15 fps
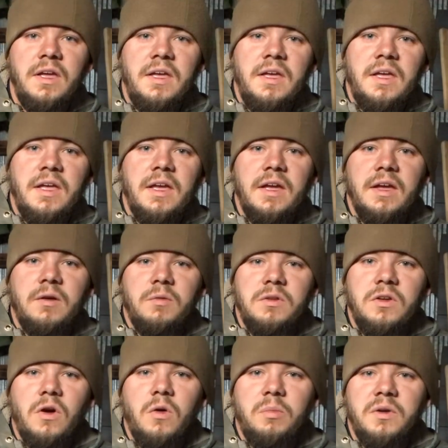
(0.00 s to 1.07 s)
And when you
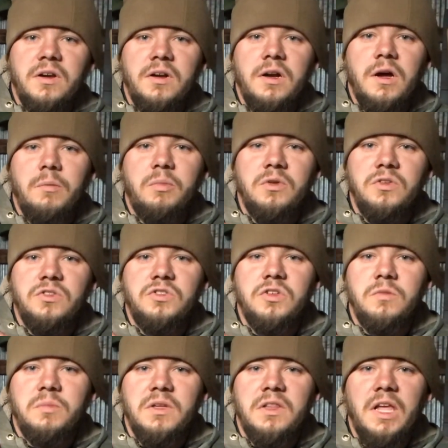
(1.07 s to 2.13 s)
open it up, what you should
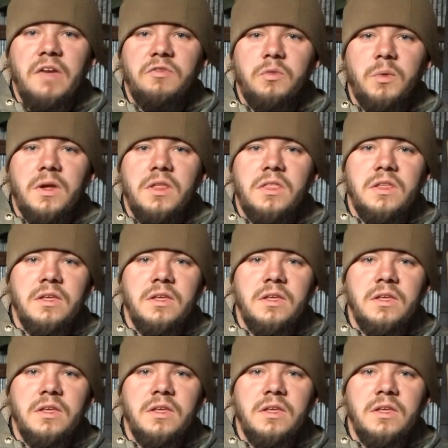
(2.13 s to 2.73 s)
be left with,